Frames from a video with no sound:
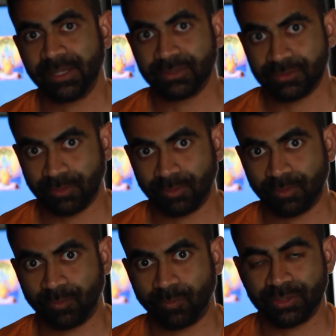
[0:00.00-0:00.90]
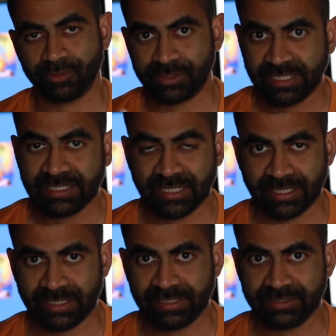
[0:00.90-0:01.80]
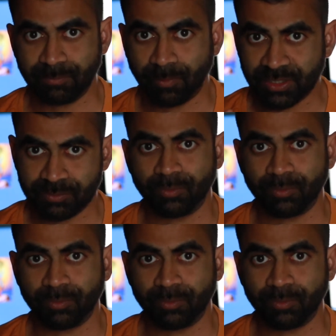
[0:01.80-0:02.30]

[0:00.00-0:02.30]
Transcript: So what you're thinking is much